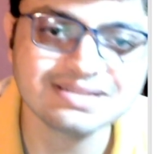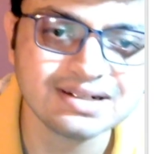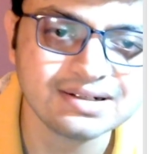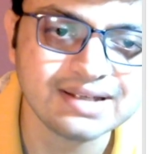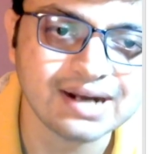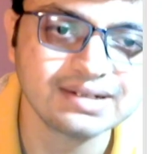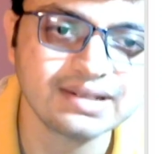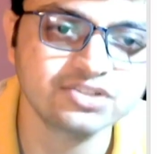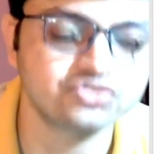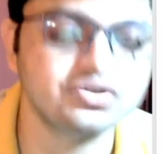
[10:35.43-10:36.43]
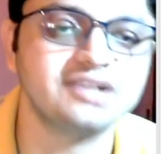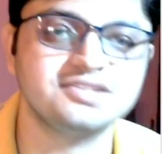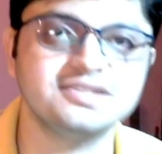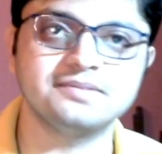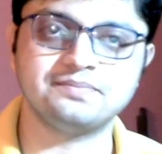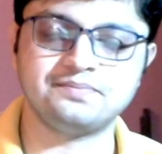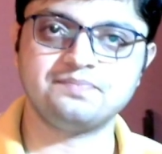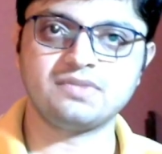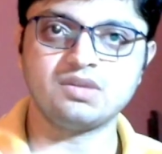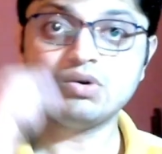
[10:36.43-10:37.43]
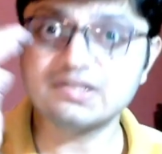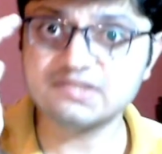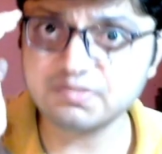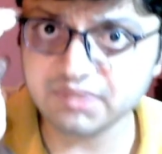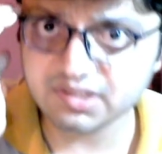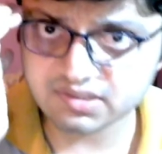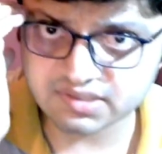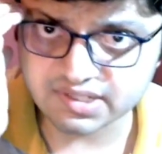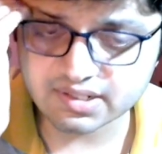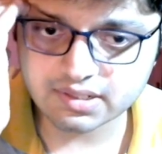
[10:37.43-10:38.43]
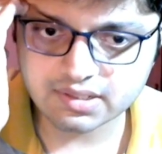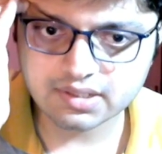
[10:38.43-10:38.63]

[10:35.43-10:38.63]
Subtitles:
syntactic structure. What does it mean then?